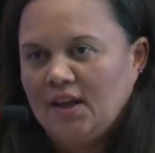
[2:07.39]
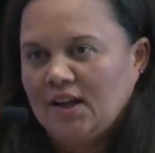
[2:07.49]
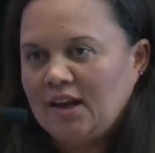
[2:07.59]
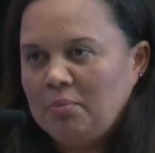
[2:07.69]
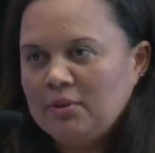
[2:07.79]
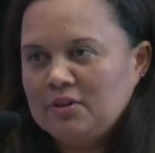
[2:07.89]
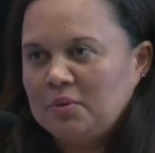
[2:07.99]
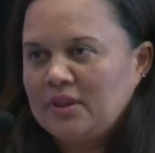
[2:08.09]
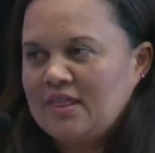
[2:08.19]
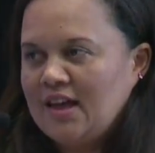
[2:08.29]
Coupled
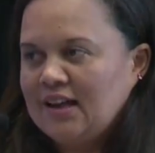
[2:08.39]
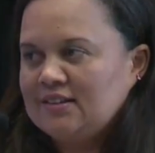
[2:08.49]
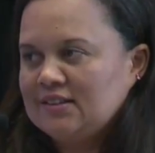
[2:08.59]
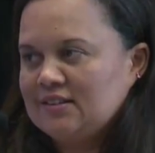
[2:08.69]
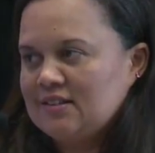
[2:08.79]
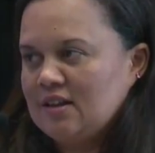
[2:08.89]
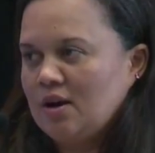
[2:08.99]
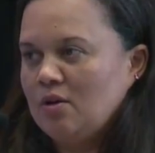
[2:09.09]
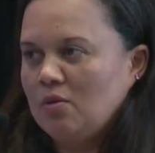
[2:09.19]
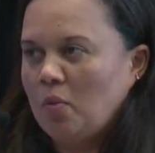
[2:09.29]
with that is the
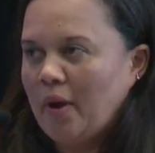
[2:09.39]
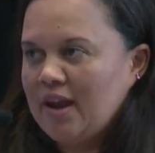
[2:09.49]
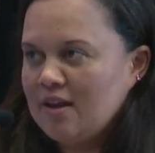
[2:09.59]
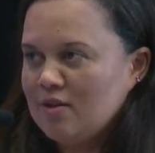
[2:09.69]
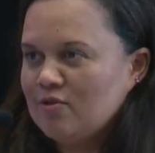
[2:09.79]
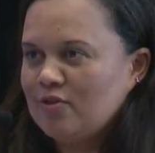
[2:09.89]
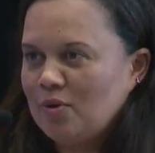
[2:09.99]
whole wave,